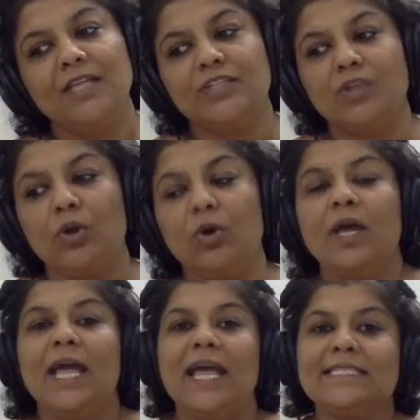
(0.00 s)
So
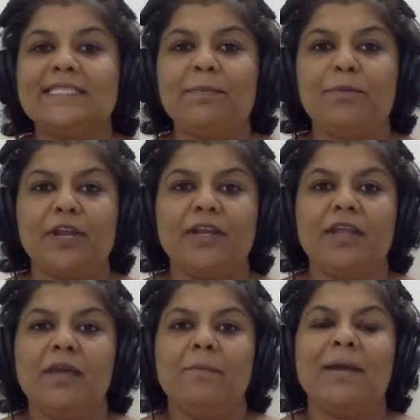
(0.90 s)
Hester Prynne,
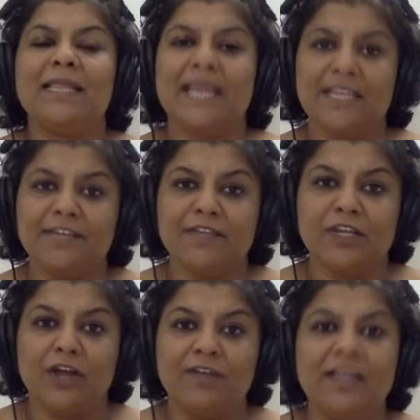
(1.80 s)
by the end of the
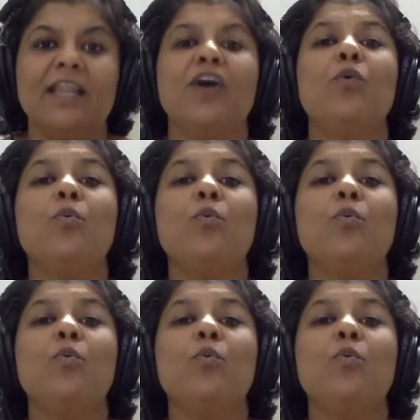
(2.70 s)
novel,